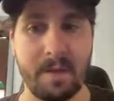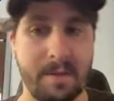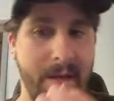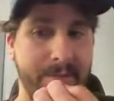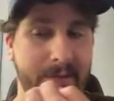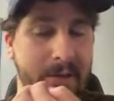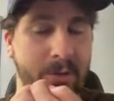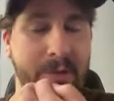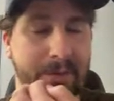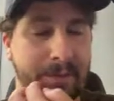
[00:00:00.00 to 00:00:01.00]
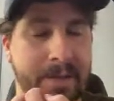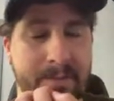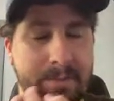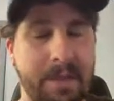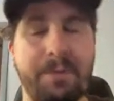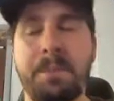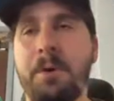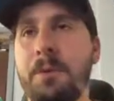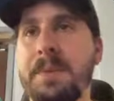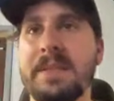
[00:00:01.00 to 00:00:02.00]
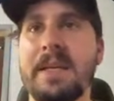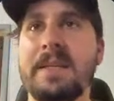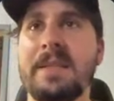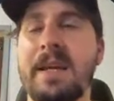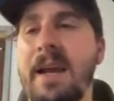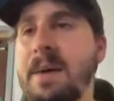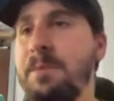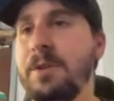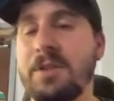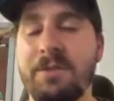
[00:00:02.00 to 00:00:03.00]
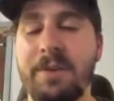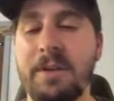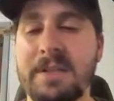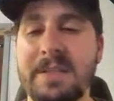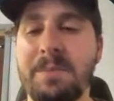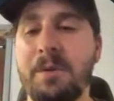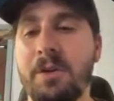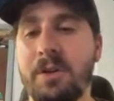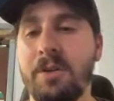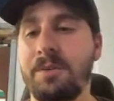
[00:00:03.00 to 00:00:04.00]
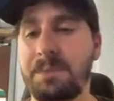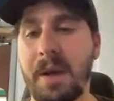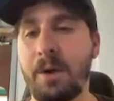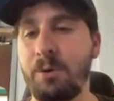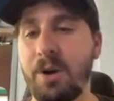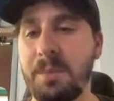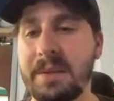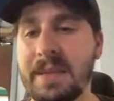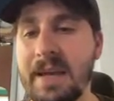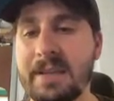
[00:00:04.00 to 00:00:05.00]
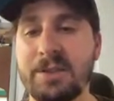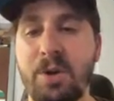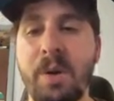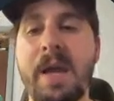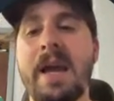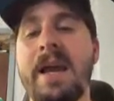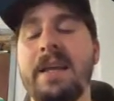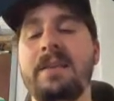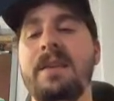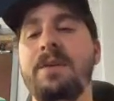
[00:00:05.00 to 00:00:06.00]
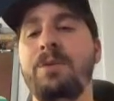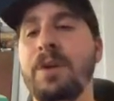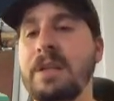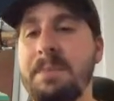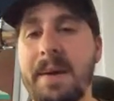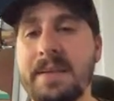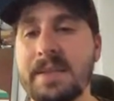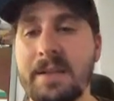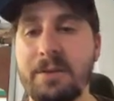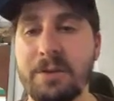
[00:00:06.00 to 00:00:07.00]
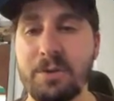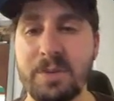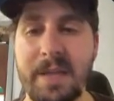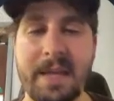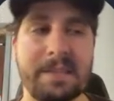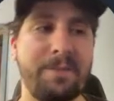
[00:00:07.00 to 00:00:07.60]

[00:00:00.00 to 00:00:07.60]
They have, different purposes. They accomplish a very similar outcome at the end. So it really depends on your use case.